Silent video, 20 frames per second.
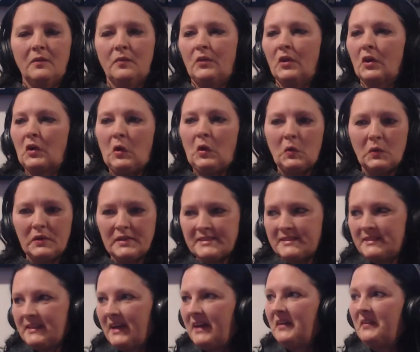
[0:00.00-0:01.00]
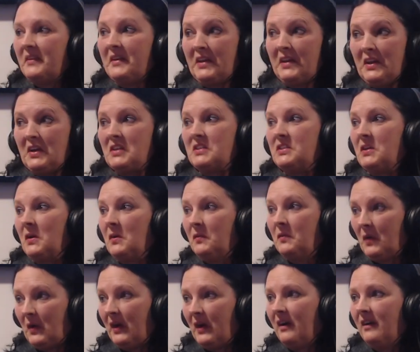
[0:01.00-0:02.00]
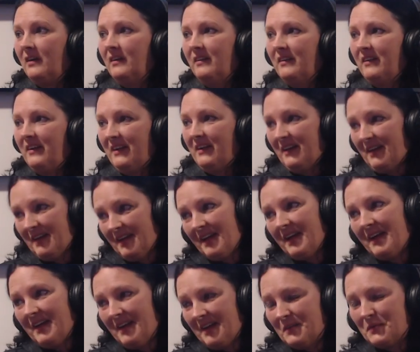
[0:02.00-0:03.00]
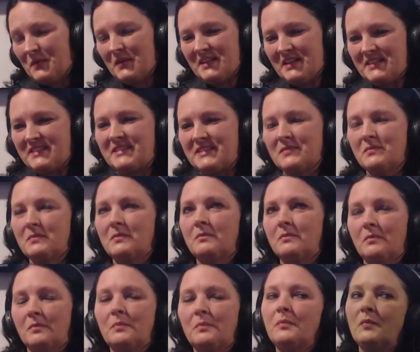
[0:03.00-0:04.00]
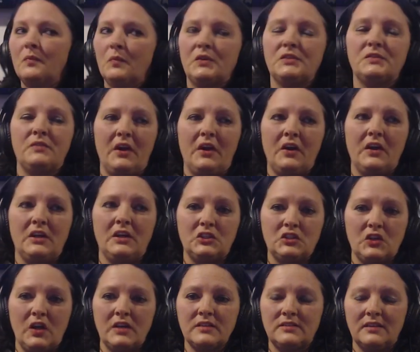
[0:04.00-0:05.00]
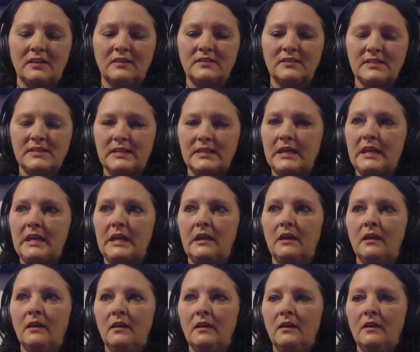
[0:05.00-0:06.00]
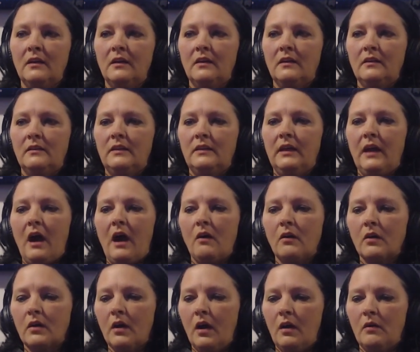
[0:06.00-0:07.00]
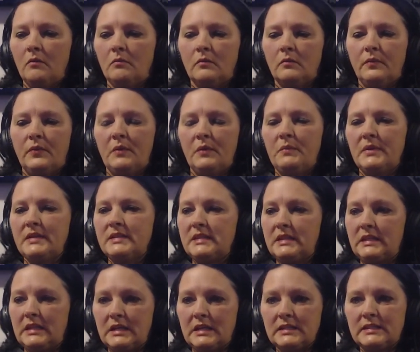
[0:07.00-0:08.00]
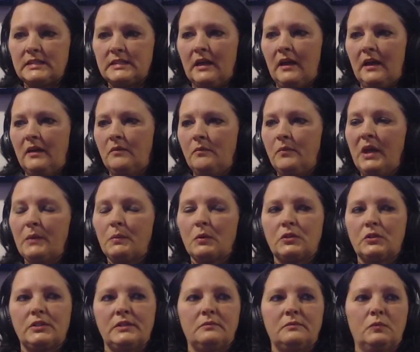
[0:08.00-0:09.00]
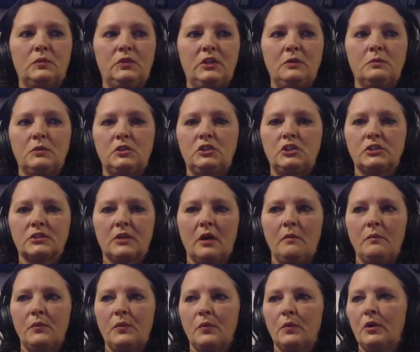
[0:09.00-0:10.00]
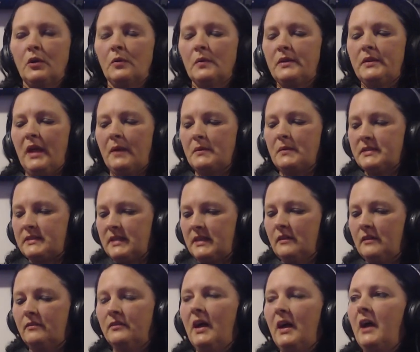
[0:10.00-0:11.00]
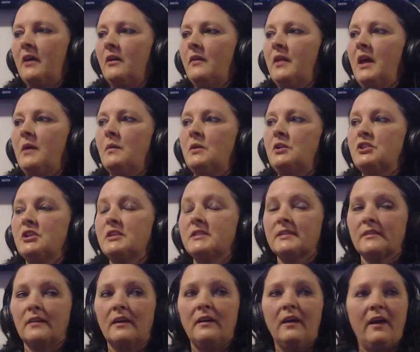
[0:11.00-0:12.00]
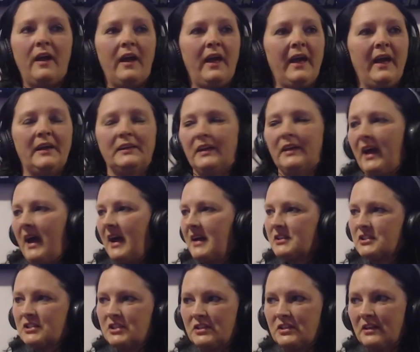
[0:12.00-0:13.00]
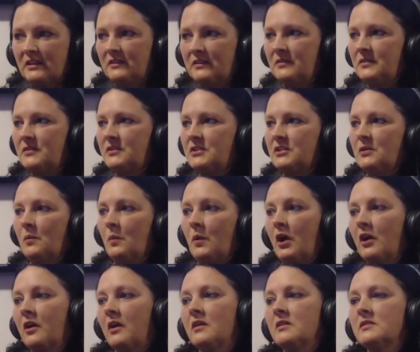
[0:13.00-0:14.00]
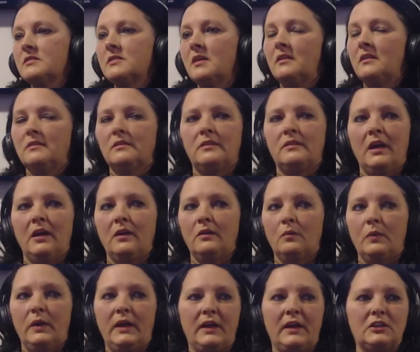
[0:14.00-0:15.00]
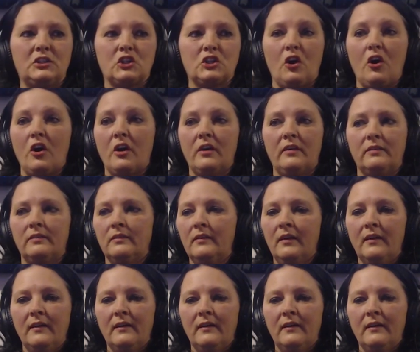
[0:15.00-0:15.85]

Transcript: The coldest night of the year so far it was was very interesting to see the outcome, the busyness, and people that would just come through and they would see the flyer and they would just hand cash to the to the workers and they we had a jar and